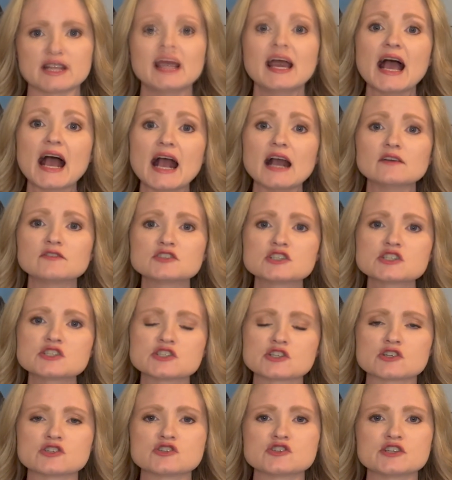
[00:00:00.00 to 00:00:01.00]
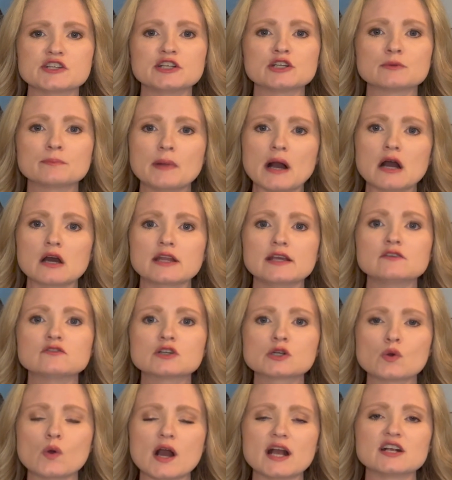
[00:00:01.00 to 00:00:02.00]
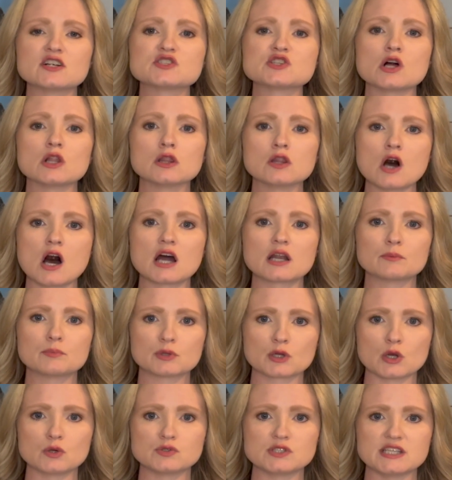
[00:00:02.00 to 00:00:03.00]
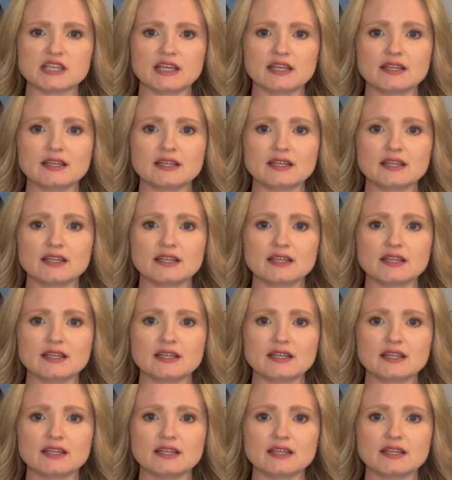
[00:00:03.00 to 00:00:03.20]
After surgery, your body requires a lot of protein.